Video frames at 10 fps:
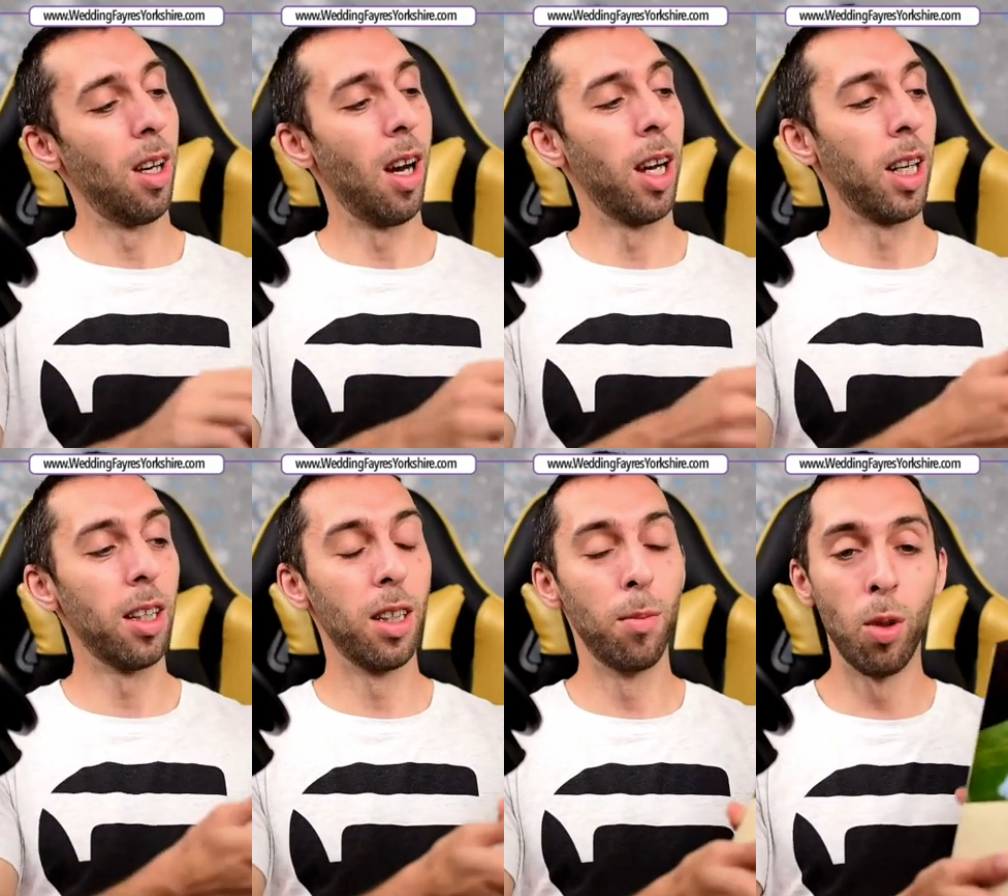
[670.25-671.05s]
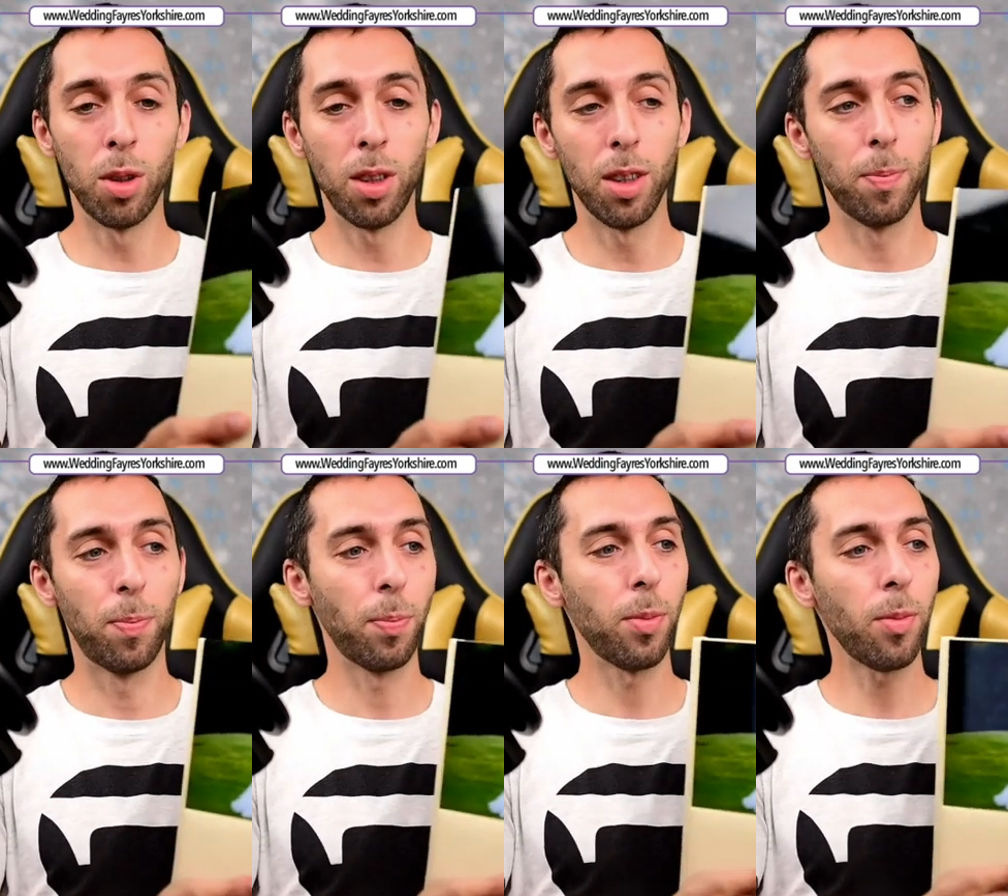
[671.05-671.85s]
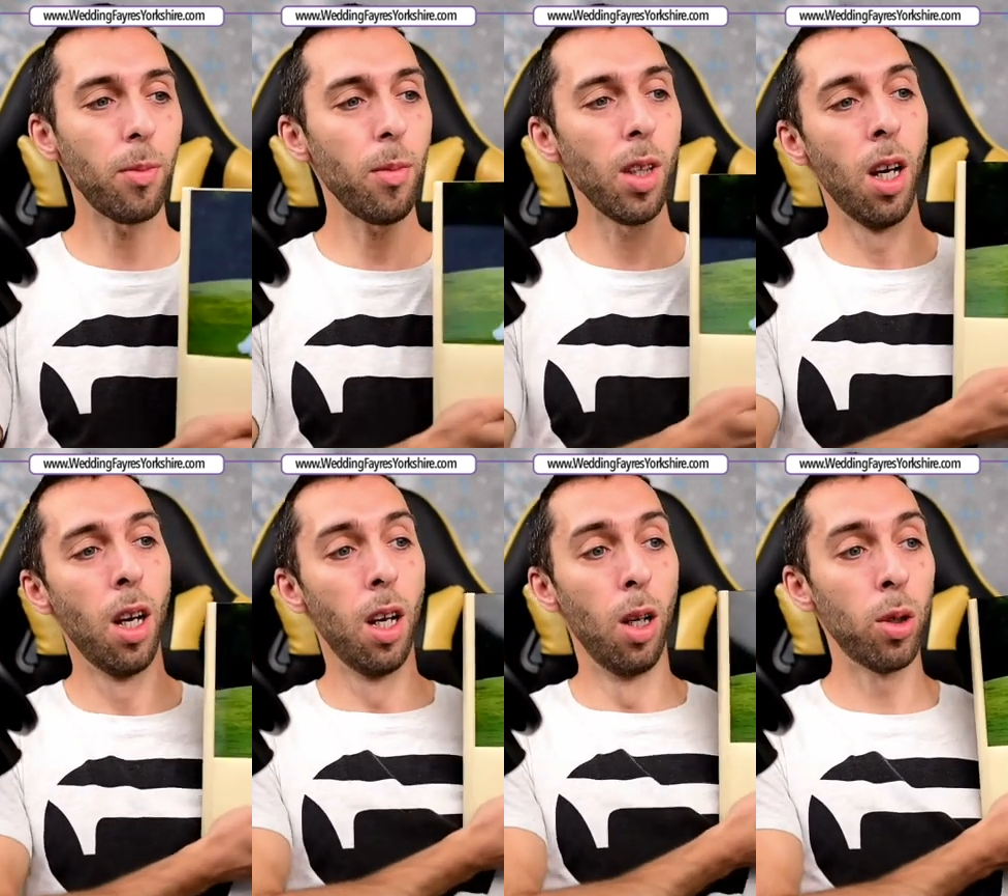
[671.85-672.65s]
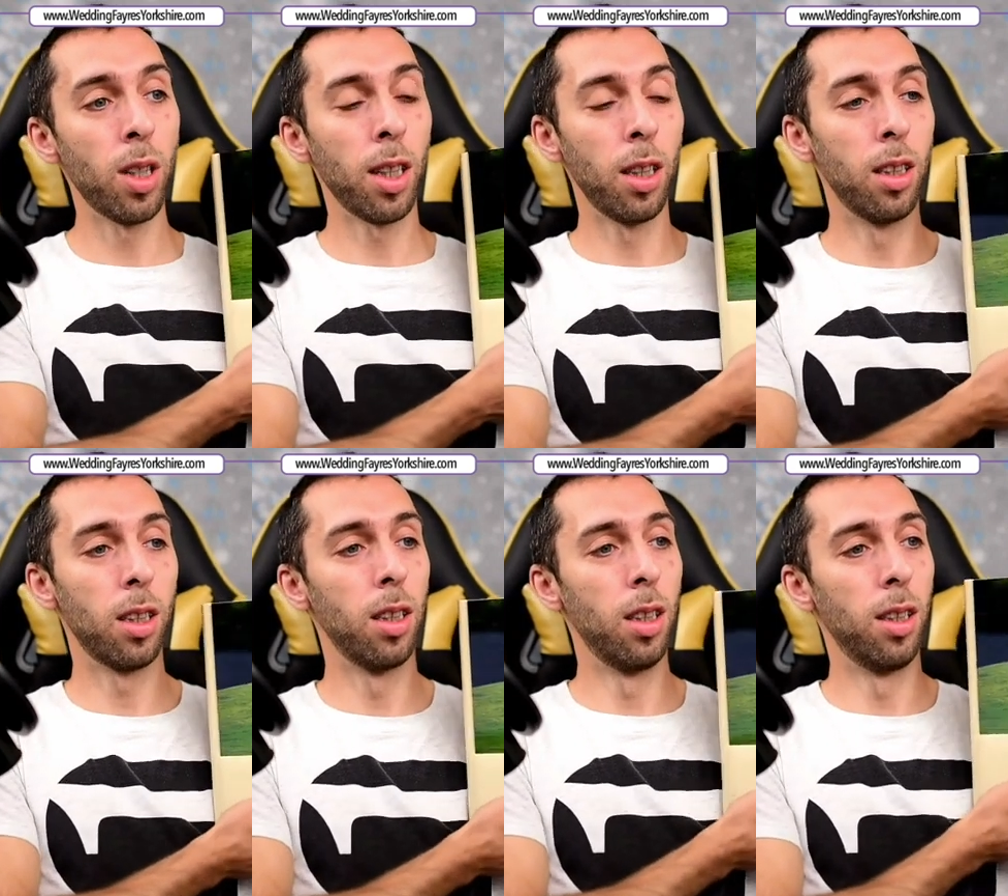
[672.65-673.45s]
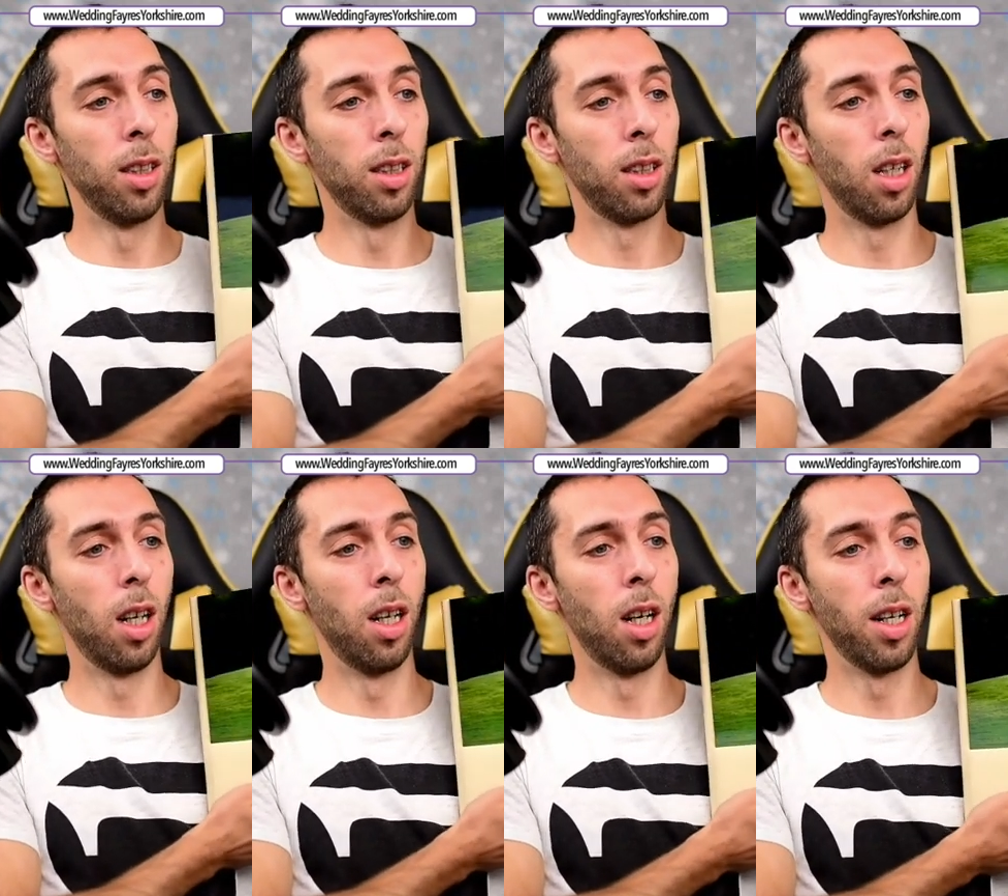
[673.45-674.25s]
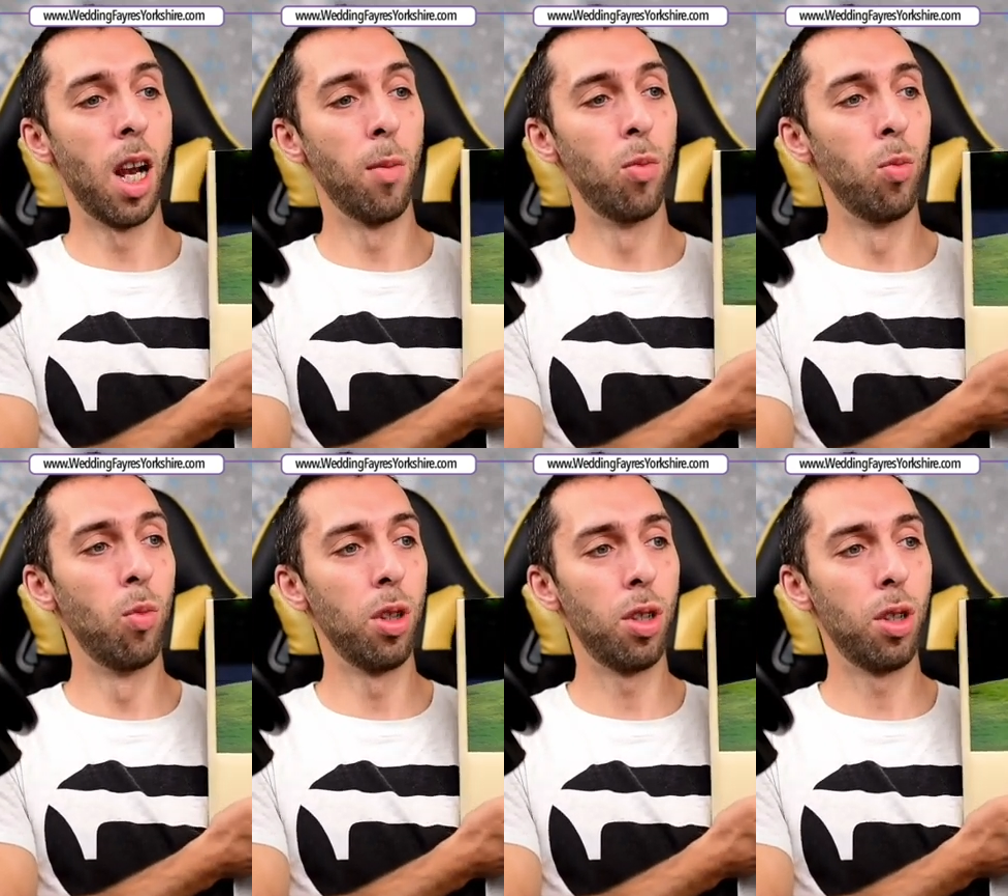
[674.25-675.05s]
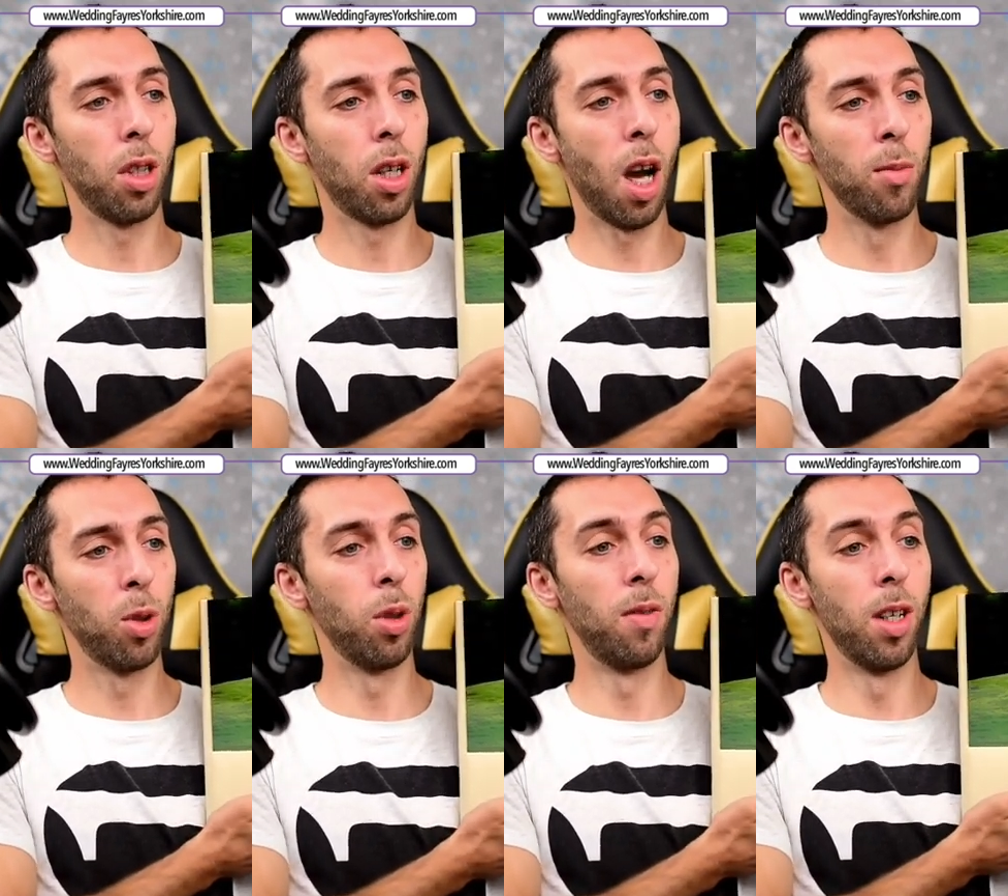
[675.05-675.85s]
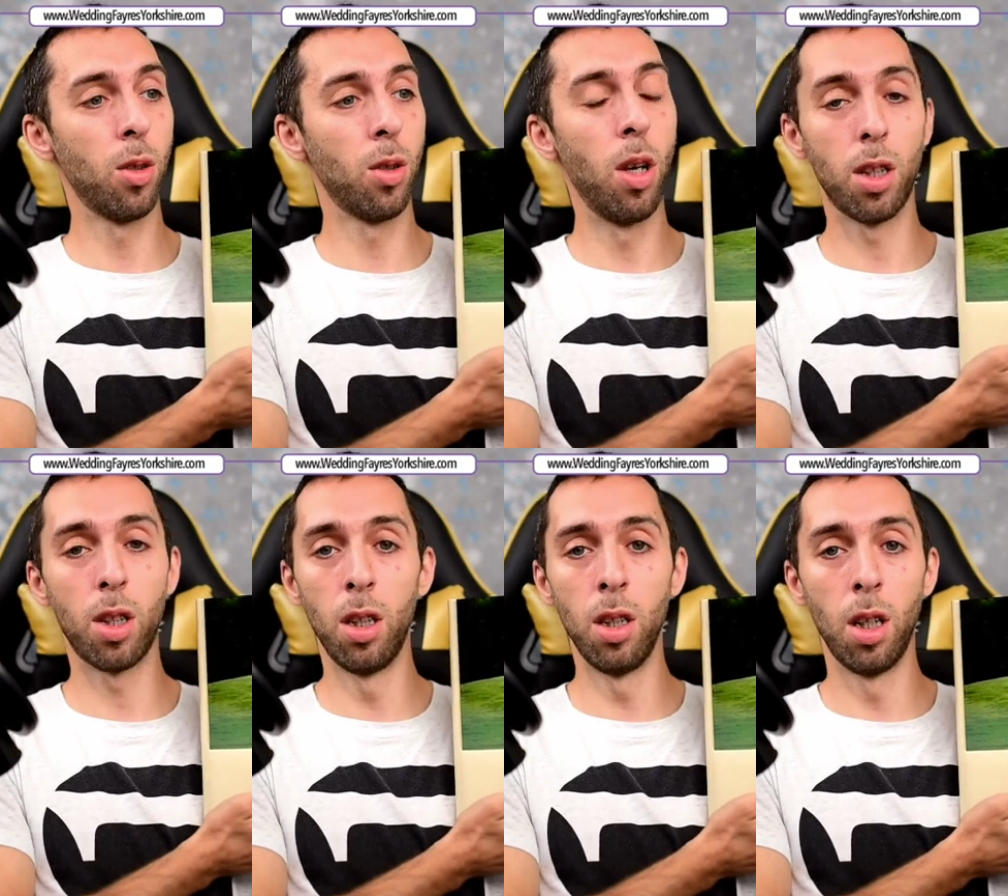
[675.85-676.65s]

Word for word: i care the most looks like this this is uh, an album which comes with first collection